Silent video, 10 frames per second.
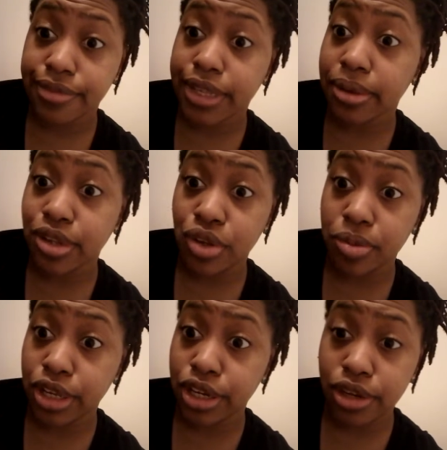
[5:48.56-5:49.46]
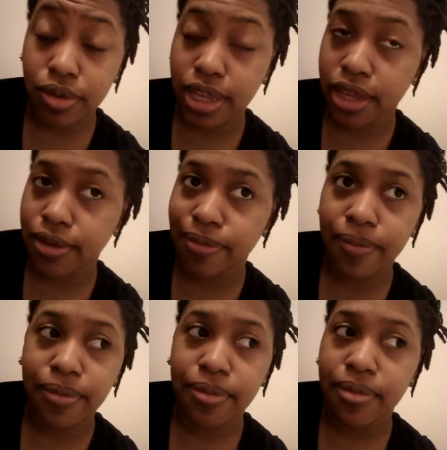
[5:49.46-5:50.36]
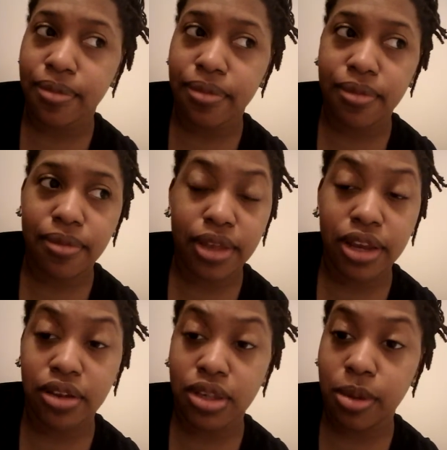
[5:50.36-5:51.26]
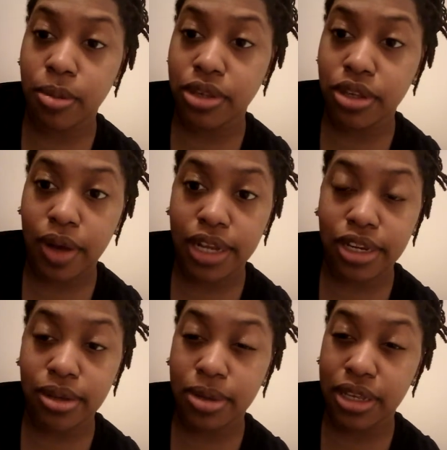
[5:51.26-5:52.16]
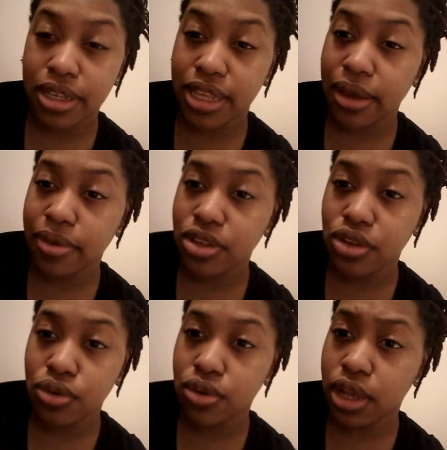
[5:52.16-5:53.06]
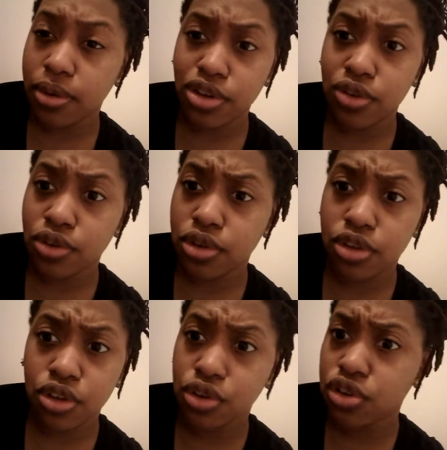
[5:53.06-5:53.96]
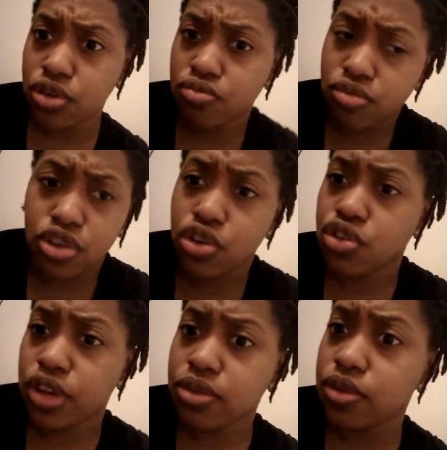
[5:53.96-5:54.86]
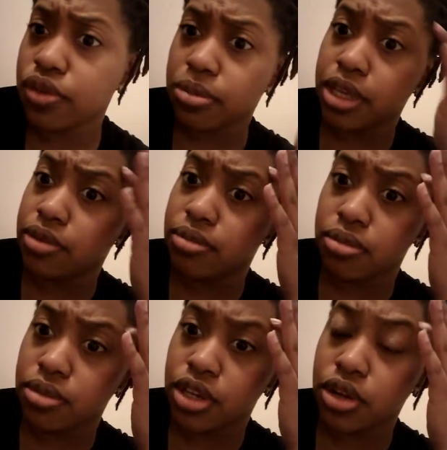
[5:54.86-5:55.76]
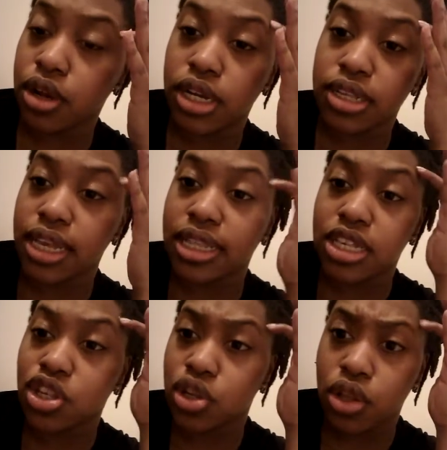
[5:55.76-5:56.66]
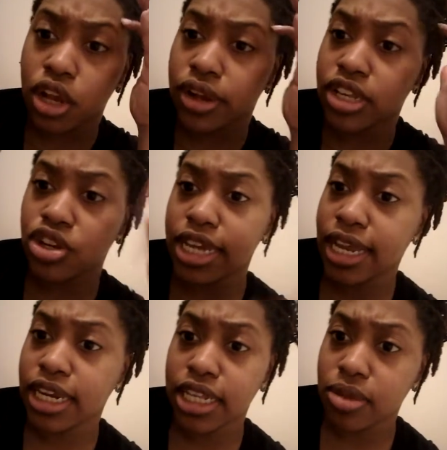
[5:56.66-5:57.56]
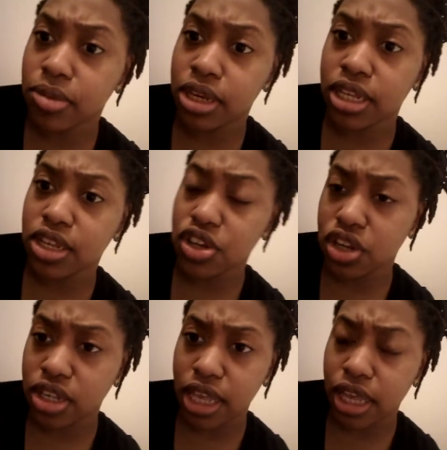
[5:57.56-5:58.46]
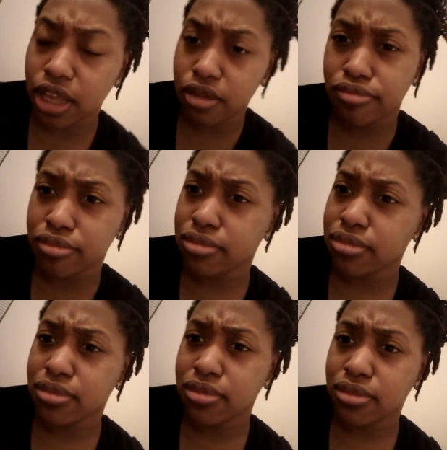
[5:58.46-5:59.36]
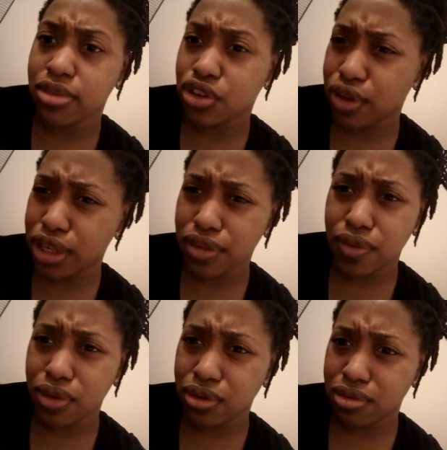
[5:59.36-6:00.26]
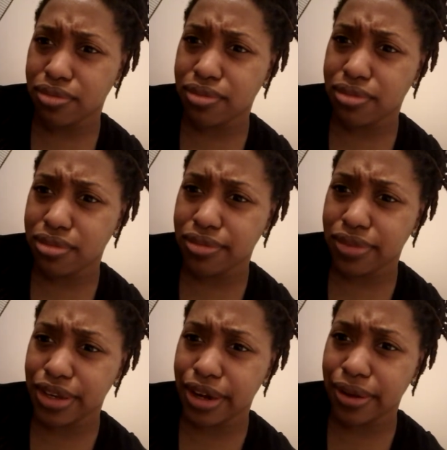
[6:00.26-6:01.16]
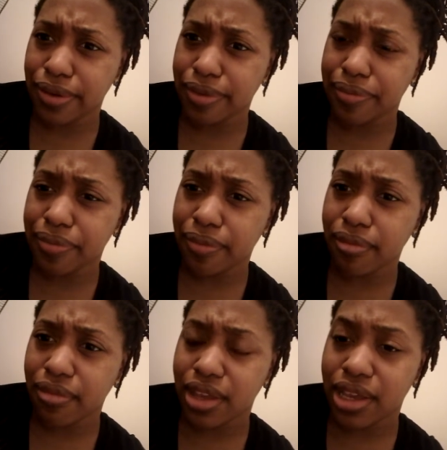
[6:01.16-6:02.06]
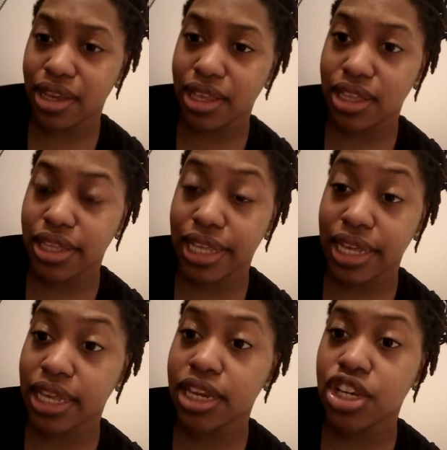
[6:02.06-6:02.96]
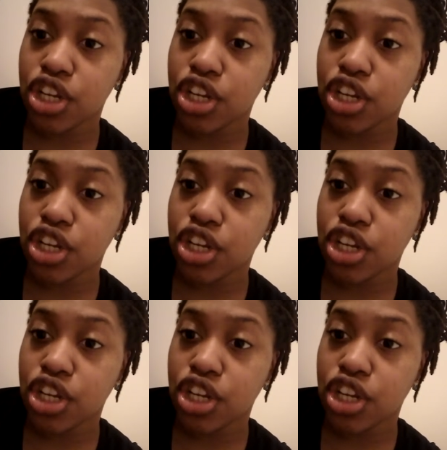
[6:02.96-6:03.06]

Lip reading: that was too much. Like, I know some people still watch it, but that was just too stressful for me. And it's like, this is no longer entertaining to me. This is just like stressful, you know? And I think like any